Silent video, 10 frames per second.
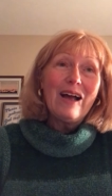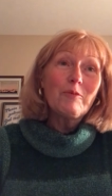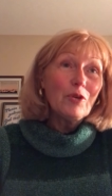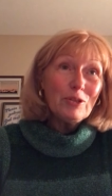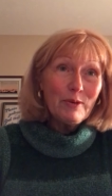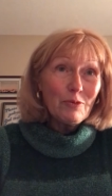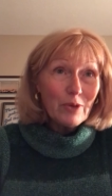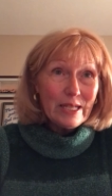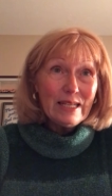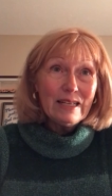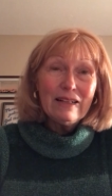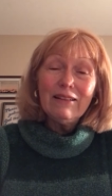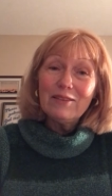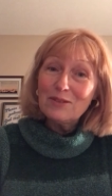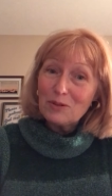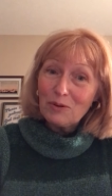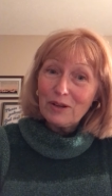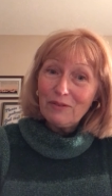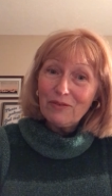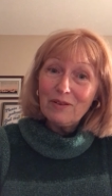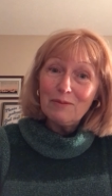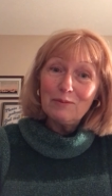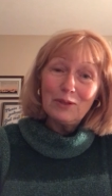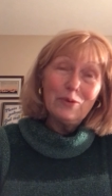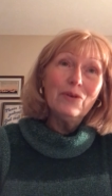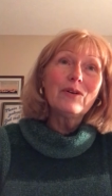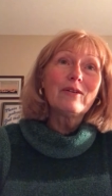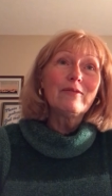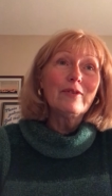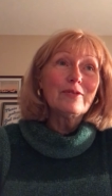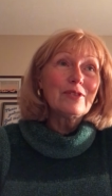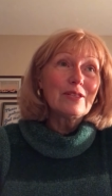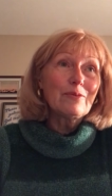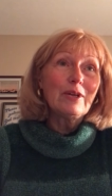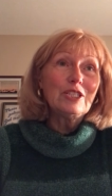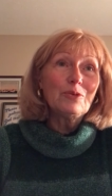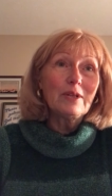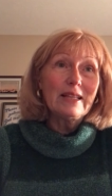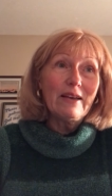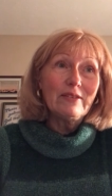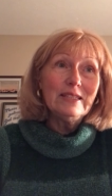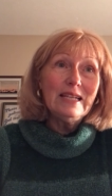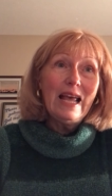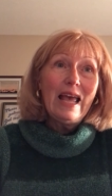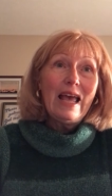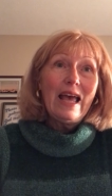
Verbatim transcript: I'm going to be reading the story from Luke, verses 1 to 11,